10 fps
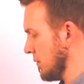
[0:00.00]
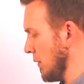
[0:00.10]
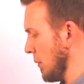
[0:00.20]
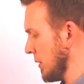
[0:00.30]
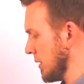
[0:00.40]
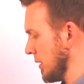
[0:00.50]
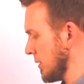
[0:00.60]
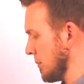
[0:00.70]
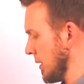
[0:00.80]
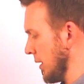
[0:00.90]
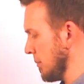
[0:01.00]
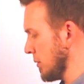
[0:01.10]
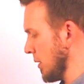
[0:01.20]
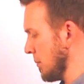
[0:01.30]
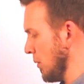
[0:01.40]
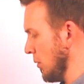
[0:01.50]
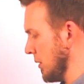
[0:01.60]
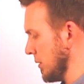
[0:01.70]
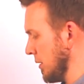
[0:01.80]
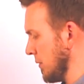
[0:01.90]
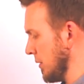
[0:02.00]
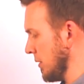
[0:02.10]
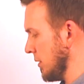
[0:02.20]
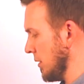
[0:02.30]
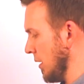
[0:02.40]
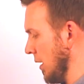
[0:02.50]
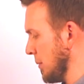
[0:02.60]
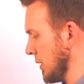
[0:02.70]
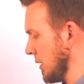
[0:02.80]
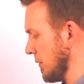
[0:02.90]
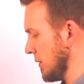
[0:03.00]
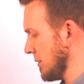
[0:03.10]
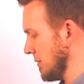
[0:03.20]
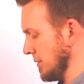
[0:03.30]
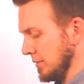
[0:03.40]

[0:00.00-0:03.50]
focusing sometimes when I'm holding different objects or different